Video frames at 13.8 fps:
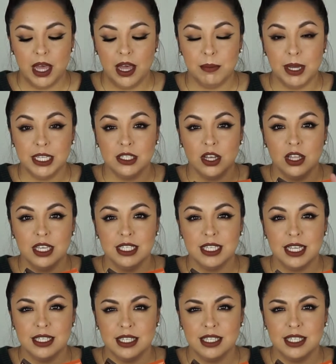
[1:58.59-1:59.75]
I saw these
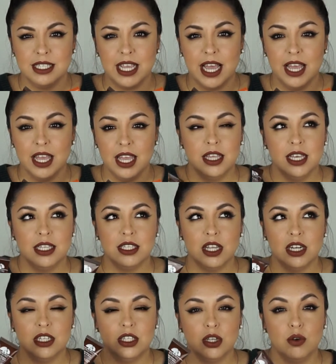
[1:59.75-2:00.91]
as a set. This on
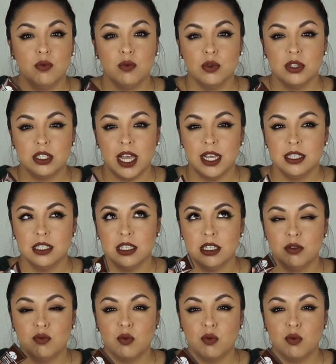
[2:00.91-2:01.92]
its own full size is